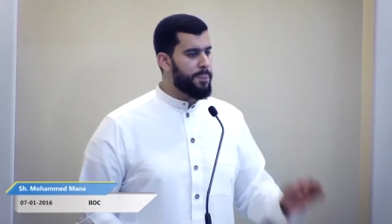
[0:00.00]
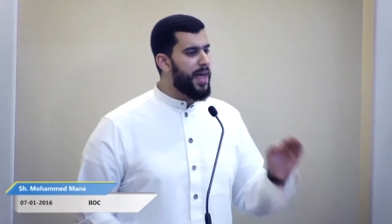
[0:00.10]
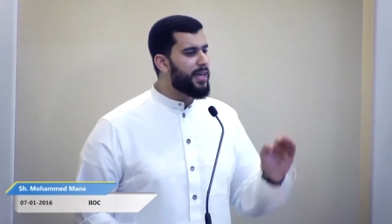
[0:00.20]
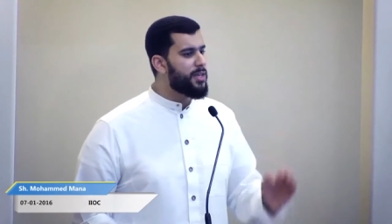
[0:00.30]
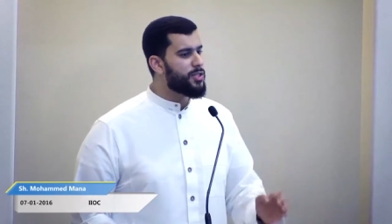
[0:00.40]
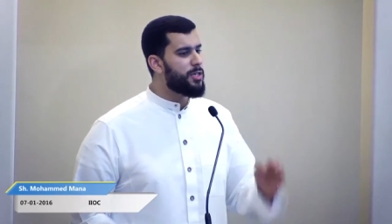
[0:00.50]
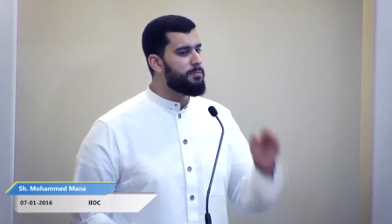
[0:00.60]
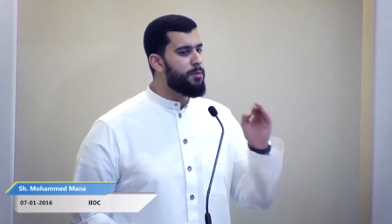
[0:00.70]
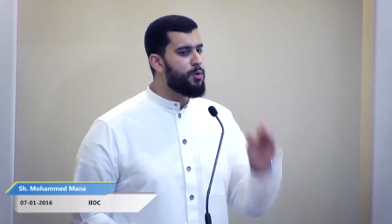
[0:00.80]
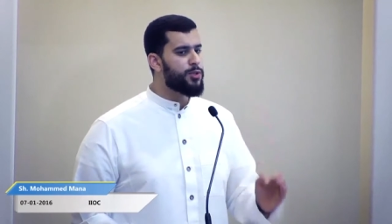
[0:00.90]
That is the
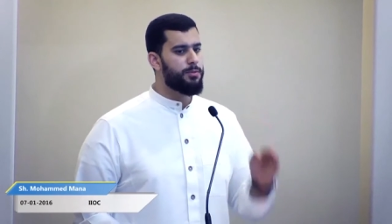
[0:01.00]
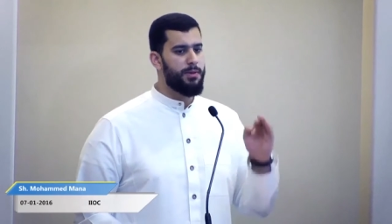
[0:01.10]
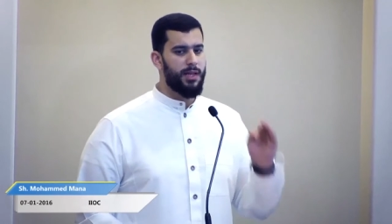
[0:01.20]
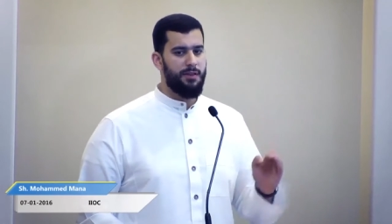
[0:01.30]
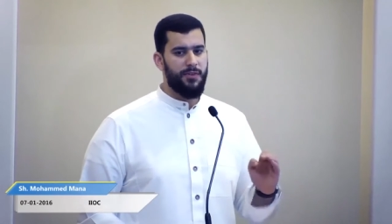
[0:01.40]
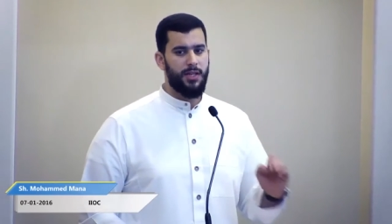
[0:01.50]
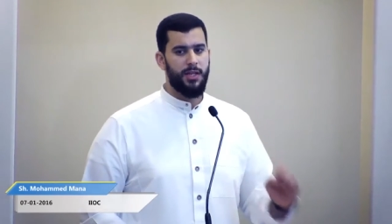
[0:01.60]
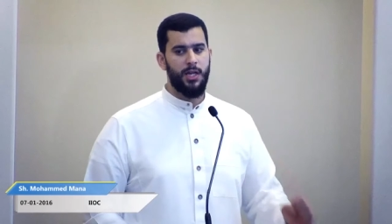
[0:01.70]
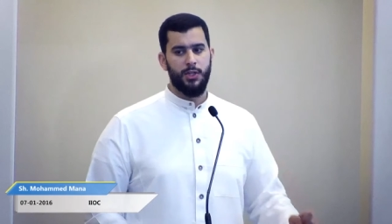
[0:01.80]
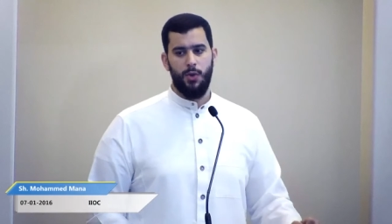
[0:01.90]
most beloved
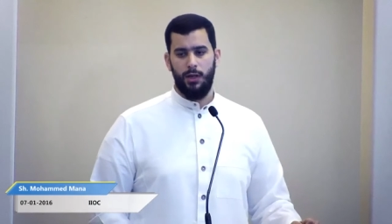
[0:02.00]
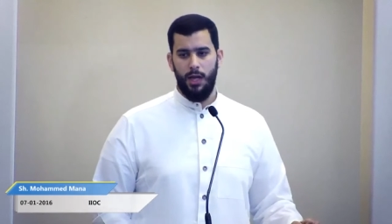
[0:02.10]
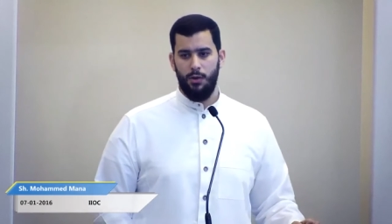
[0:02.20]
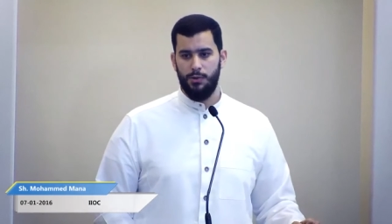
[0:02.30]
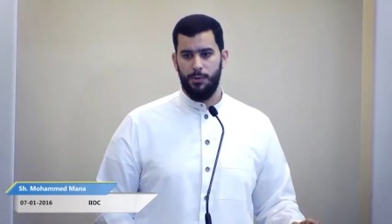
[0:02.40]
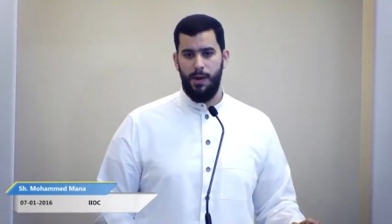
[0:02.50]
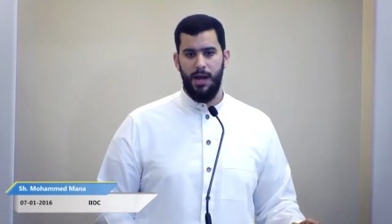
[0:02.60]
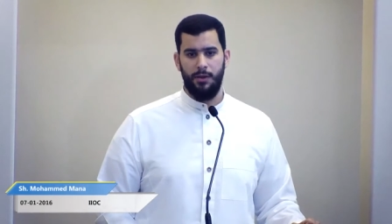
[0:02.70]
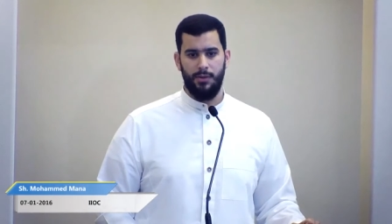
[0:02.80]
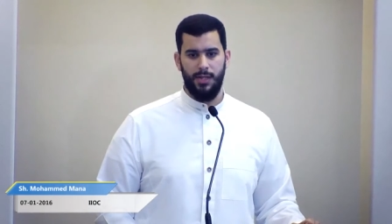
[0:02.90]
to Allah
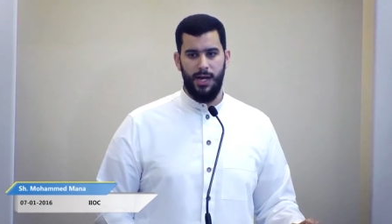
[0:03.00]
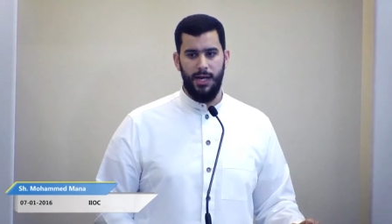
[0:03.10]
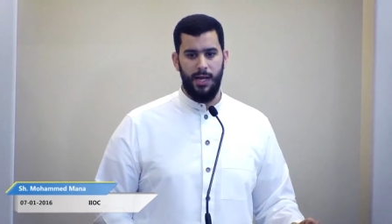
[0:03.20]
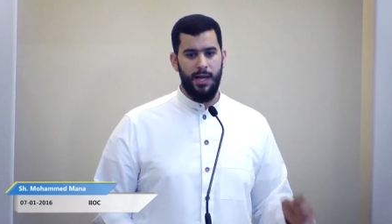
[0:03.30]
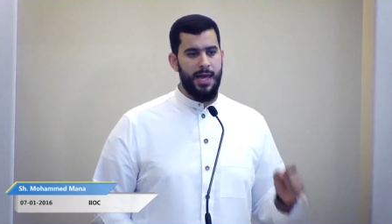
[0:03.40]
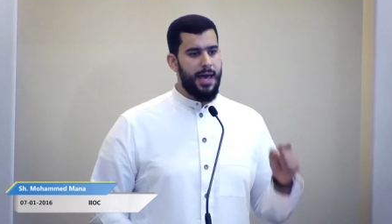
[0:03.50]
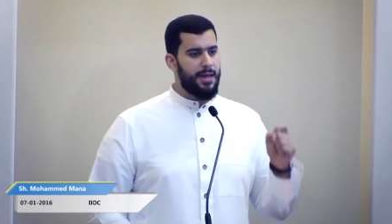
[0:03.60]
subhanahu wa ta'ala.